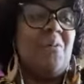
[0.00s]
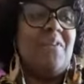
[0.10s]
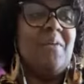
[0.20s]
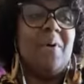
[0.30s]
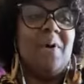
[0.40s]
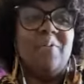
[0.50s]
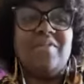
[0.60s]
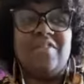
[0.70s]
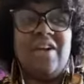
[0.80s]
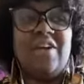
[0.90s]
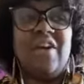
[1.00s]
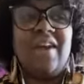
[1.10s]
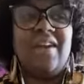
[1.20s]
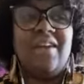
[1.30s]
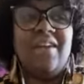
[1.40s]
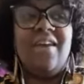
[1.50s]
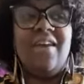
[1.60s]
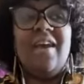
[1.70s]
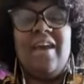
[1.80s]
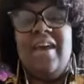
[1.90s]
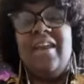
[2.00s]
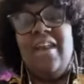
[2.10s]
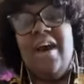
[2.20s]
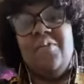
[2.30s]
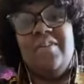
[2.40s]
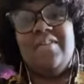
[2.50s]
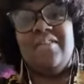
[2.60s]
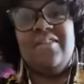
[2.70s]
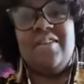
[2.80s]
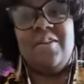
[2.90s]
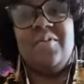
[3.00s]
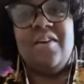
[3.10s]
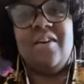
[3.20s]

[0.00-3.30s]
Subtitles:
where the bones start cracking. And I recently turned